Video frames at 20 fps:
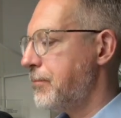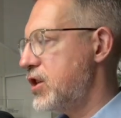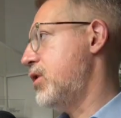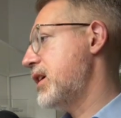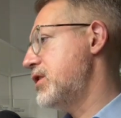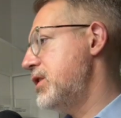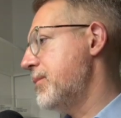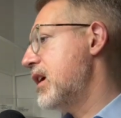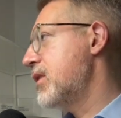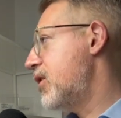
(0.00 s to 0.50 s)

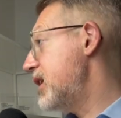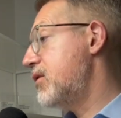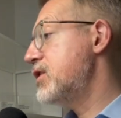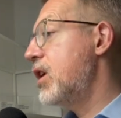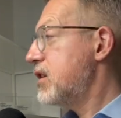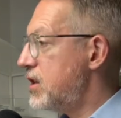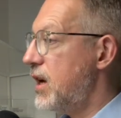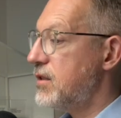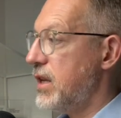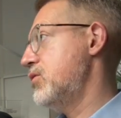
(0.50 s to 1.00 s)
Yeah, but the
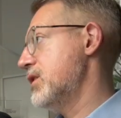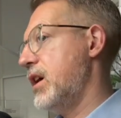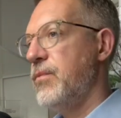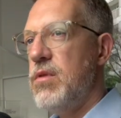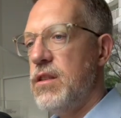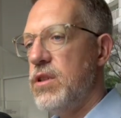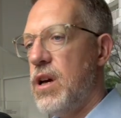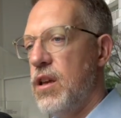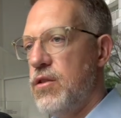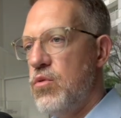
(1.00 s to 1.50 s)
problem was
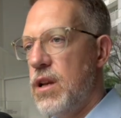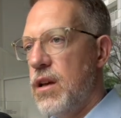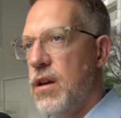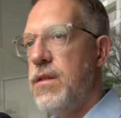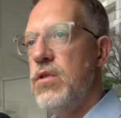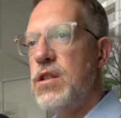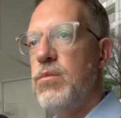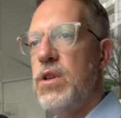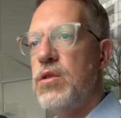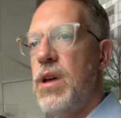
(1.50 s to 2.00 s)
it wasn't something
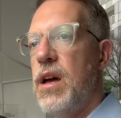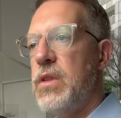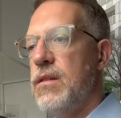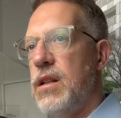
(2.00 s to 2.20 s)
you could just